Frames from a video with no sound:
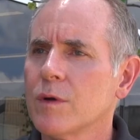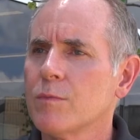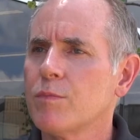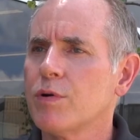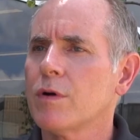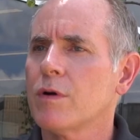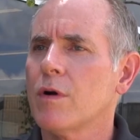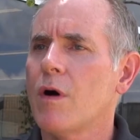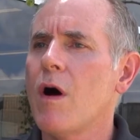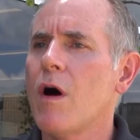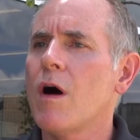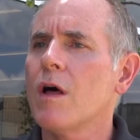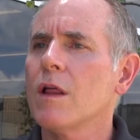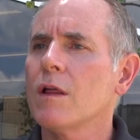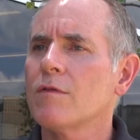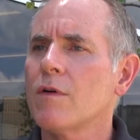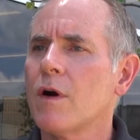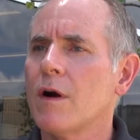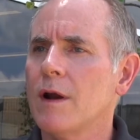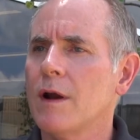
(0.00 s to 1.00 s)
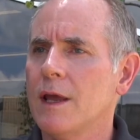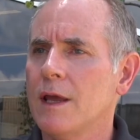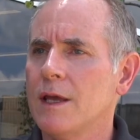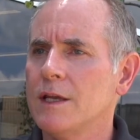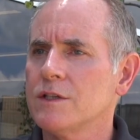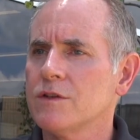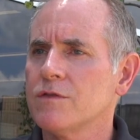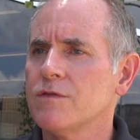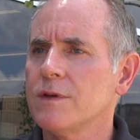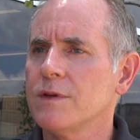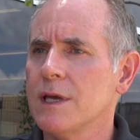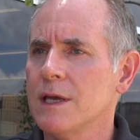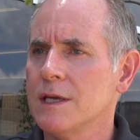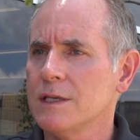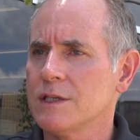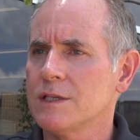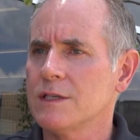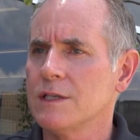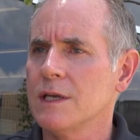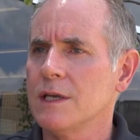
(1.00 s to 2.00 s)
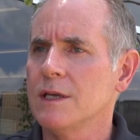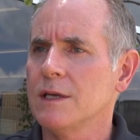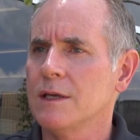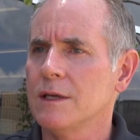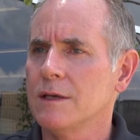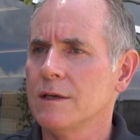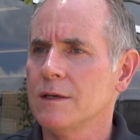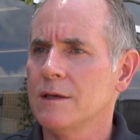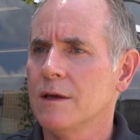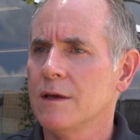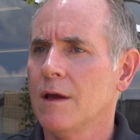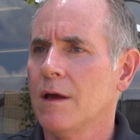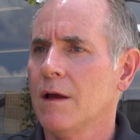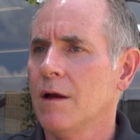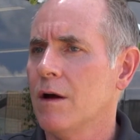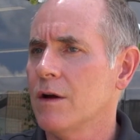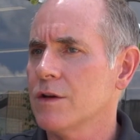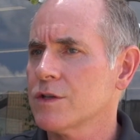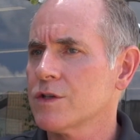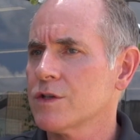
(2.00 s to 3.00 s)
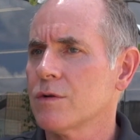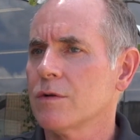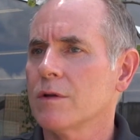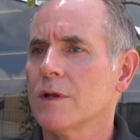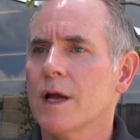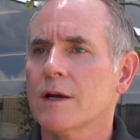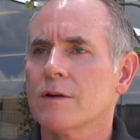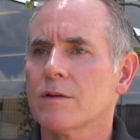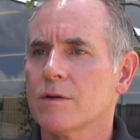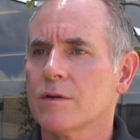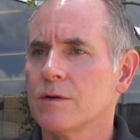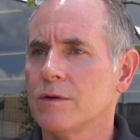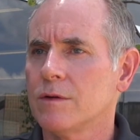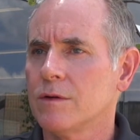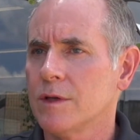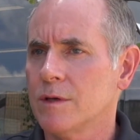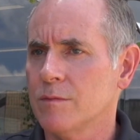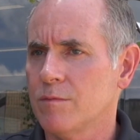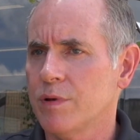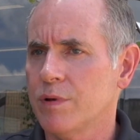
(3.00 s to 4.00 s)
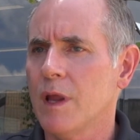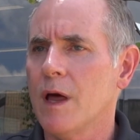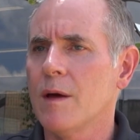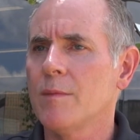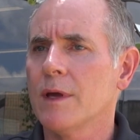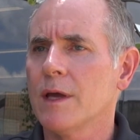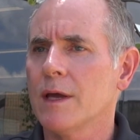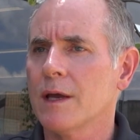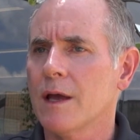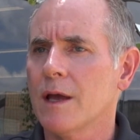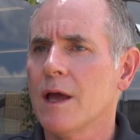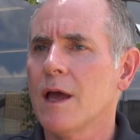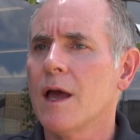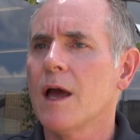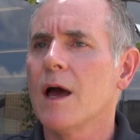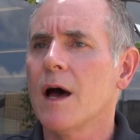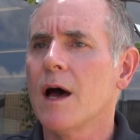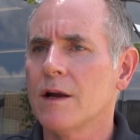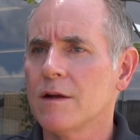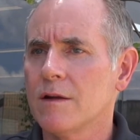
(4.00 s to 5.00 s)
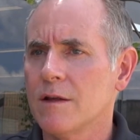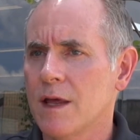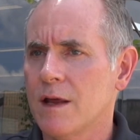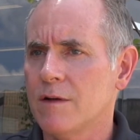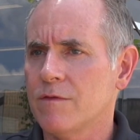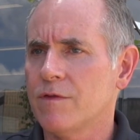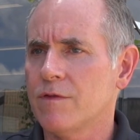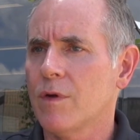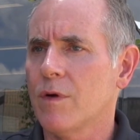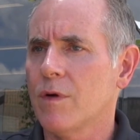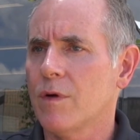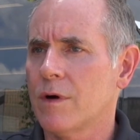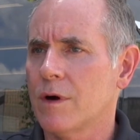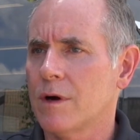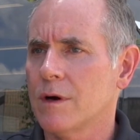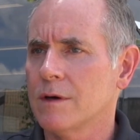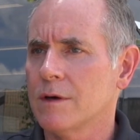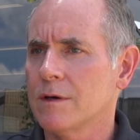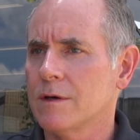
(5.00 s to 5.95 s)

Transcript: we put all of our HVAC, also electrical and plumbing, under that floor.